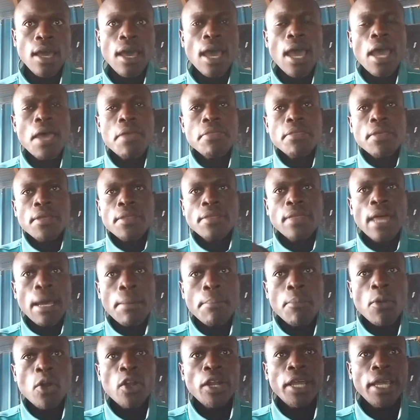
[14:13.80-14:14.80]
and the
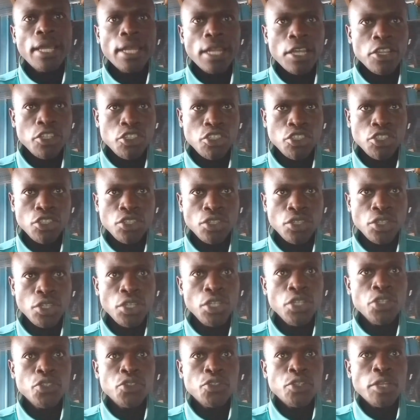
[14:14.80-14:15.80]
thermal energy
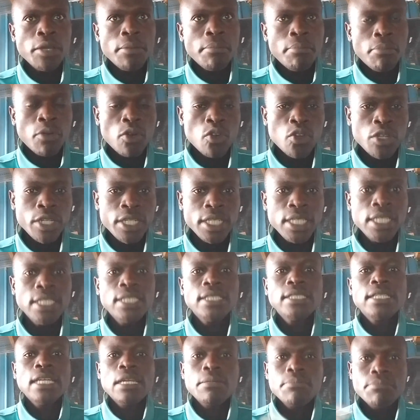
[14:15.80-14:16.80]
is the body
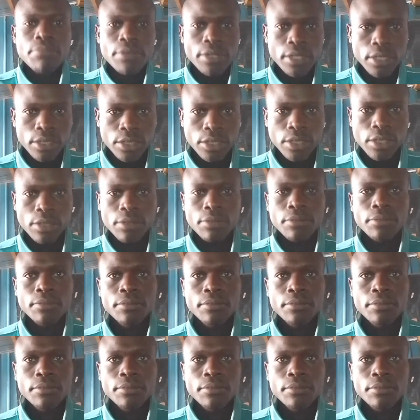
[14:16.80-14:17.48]
temperature